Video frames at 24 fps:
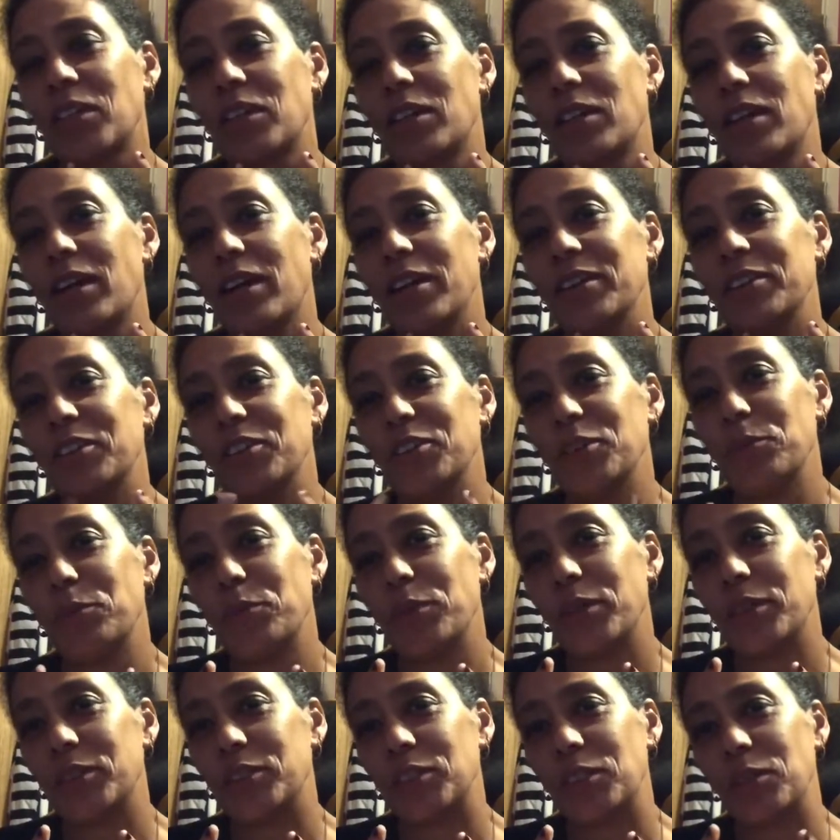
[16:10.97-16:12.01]
I done a
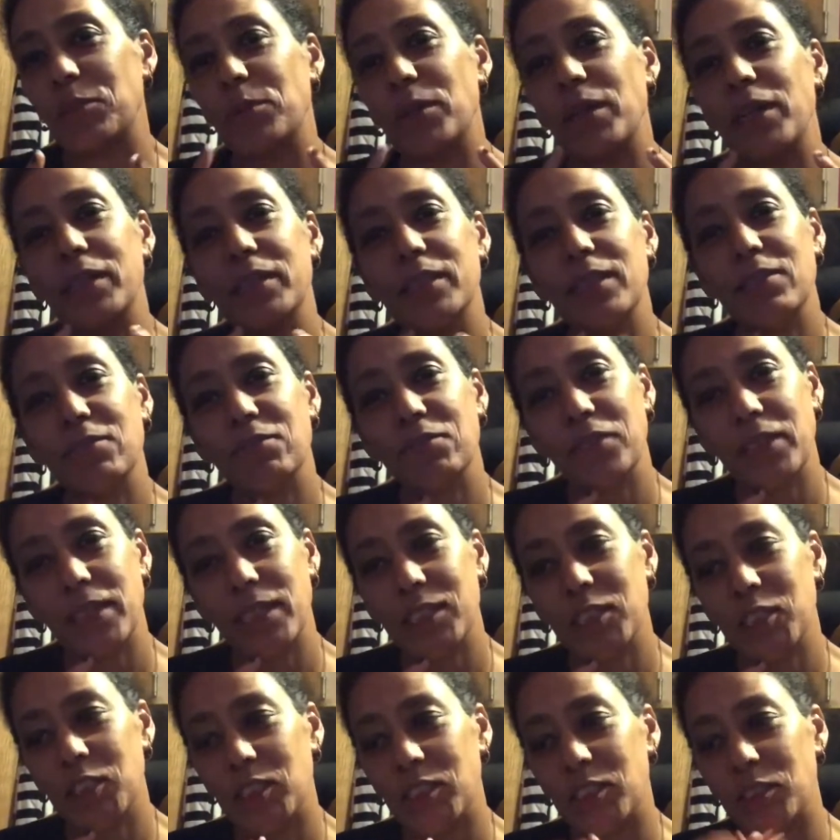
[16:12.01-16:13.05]
project, but I didn't
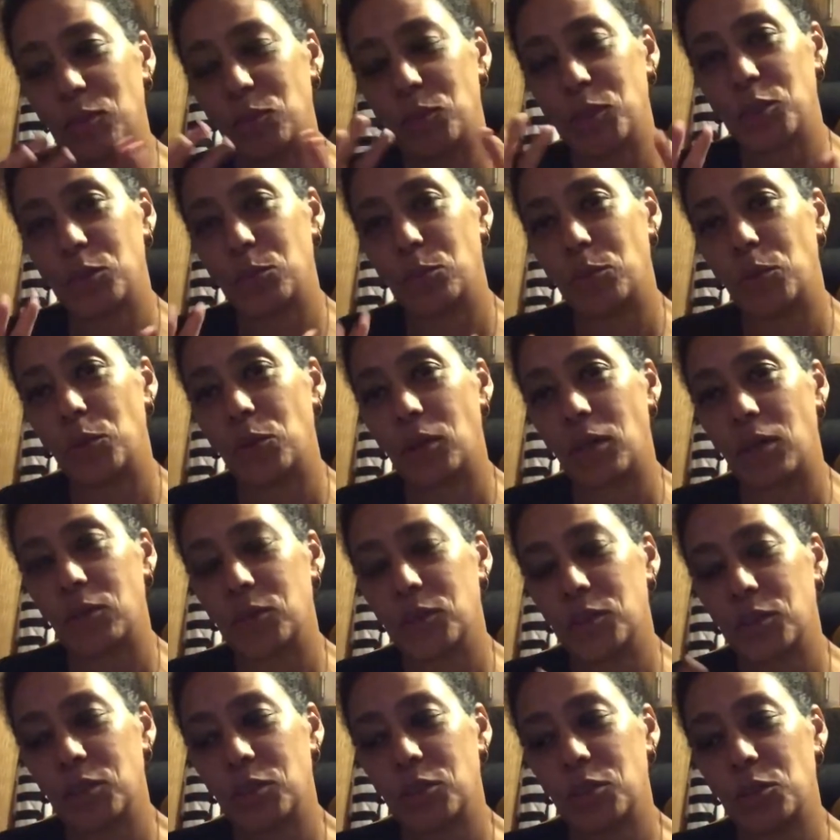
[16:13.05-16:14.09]
finish it. It was a book. I
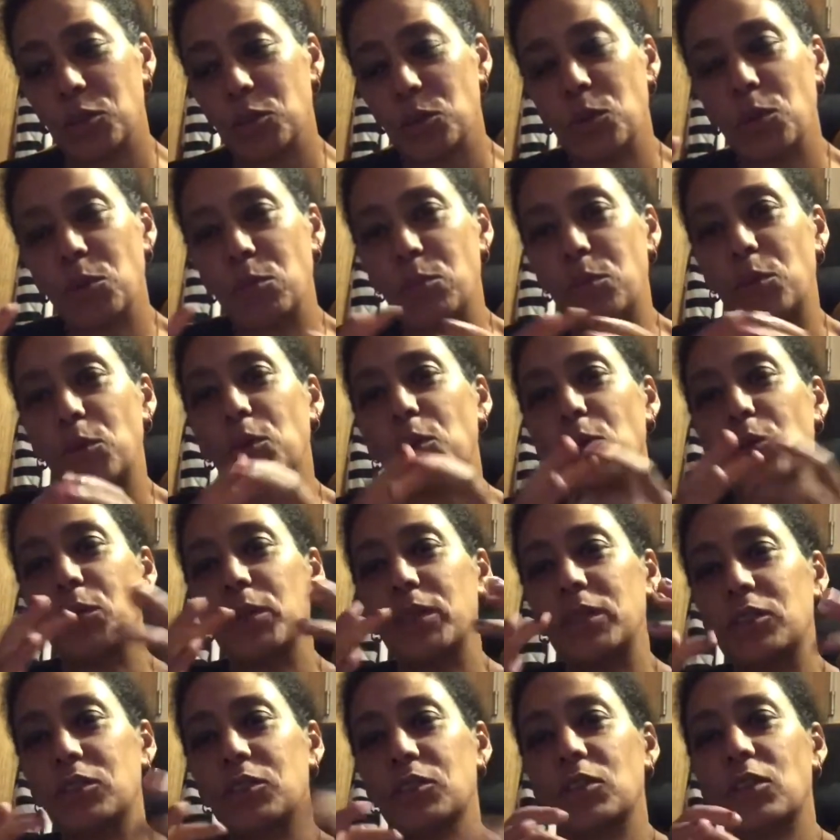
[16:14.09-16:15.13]
was going to do a book with
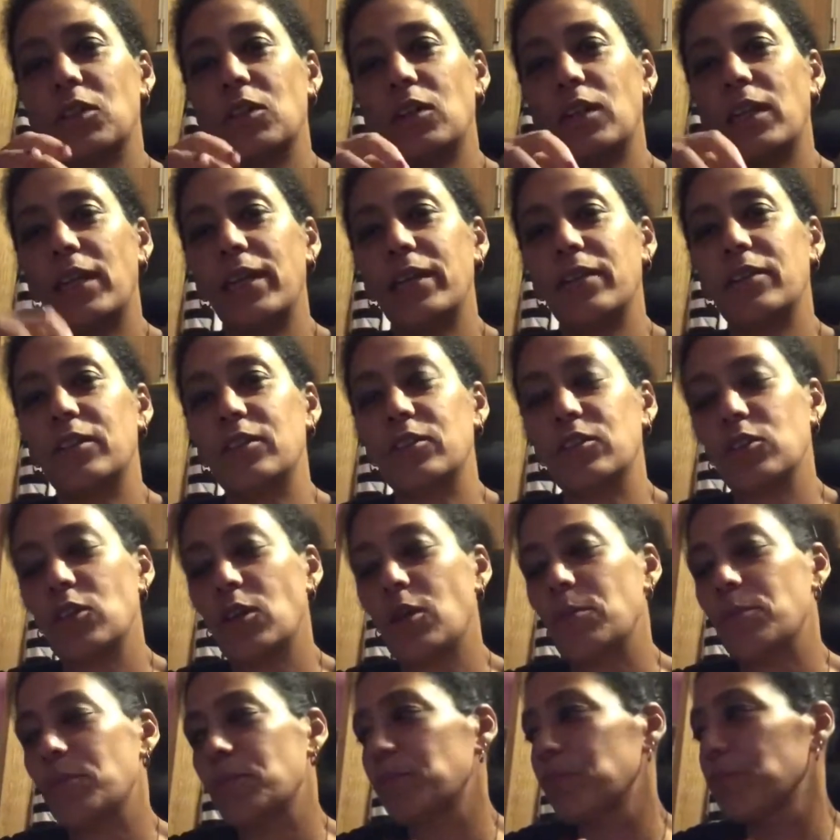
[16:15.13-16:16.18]
a skull head on
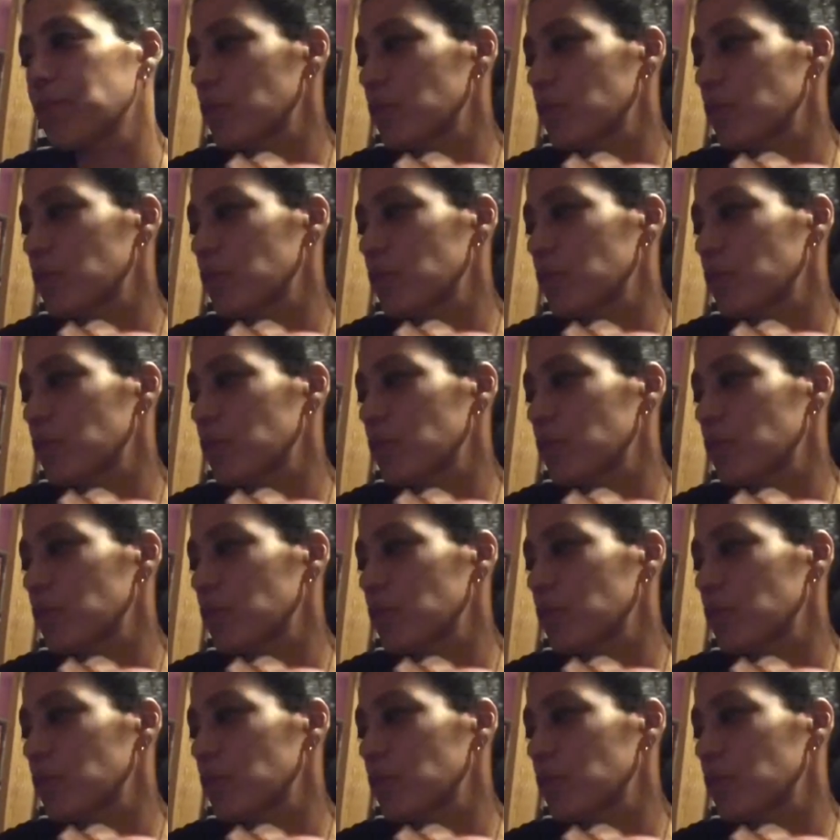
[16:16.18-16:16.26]
top.